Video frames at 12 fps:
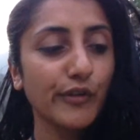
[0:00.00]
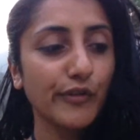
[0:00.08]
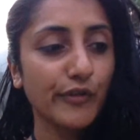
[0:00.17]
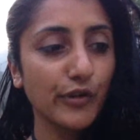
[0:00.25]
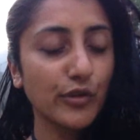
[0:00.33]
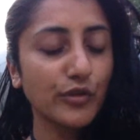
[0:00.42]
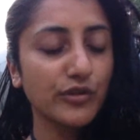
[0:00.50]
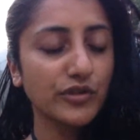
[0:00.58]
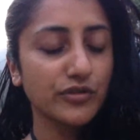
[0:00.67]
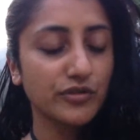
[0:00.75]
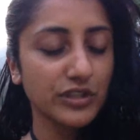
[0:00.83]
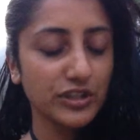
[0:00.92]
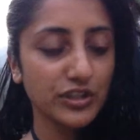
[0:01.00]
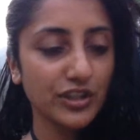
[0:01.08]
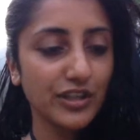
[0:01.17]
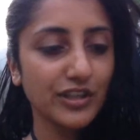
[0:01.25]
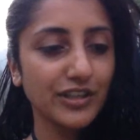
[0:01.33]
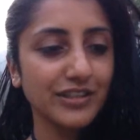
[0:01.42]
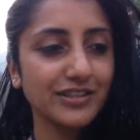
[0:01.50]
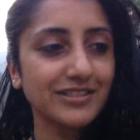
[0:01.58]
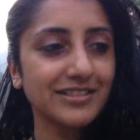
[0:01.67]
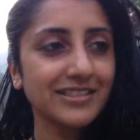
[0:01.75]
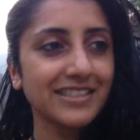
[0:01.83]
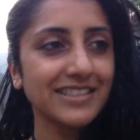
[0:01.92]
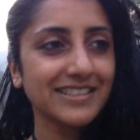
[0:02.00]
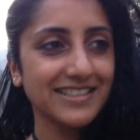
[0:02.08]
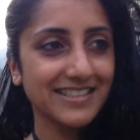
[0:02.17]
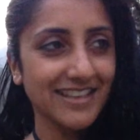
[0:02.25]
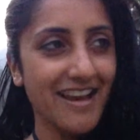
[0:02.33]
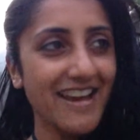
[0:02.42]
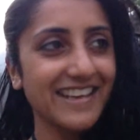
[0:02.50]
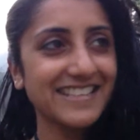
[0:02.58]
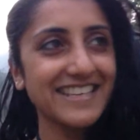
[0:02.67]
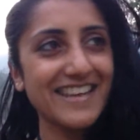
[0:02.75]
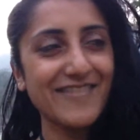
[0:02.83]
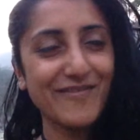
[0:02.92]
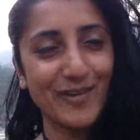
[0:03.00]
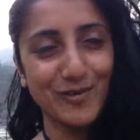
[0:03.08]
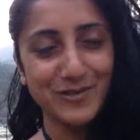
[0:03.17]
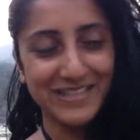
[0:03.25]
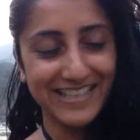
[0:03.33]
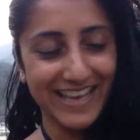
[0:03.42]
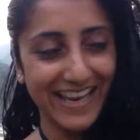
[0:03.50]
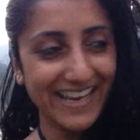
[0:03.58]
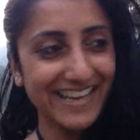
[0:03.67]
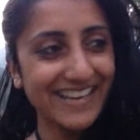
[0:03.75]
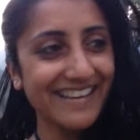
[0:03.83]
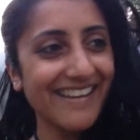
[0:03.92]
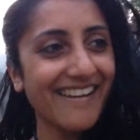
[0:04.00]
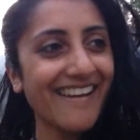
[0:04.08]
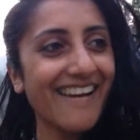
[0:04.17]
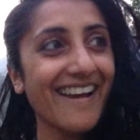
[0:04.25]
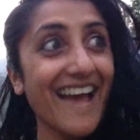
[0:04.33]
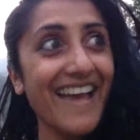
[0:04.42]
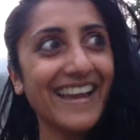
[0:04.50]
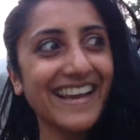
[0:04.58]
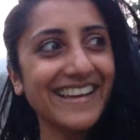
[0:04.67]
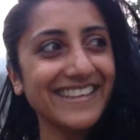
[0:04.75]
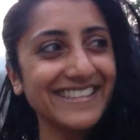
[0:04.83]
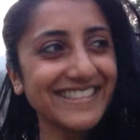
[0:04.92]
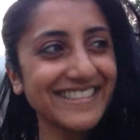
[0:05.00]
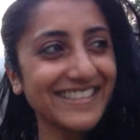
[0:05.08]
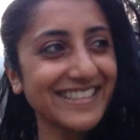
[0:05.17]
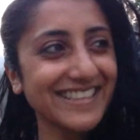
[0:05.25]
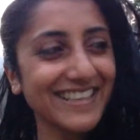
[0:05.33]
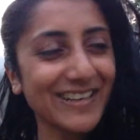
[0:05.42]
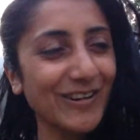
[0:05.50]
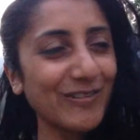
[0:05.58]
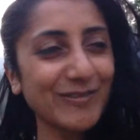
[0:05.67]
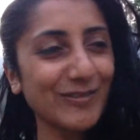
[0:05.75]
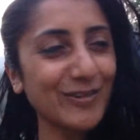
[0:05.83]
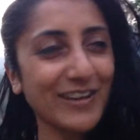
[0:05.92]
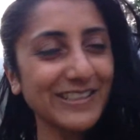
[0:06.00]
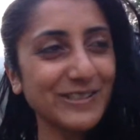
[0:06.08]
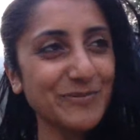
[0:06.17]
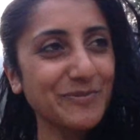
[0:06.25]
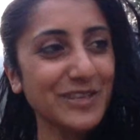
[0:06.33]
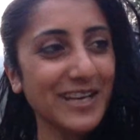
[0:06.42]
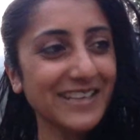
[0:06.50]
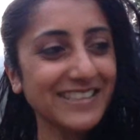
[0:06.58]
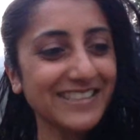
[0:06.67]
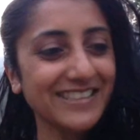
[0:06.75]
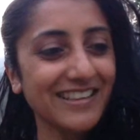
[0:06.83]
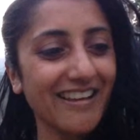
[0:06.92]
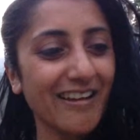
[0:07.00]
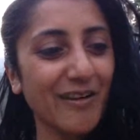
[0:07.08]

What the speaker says: food, nutrition, society, voting, aliens, a lot of great subjects.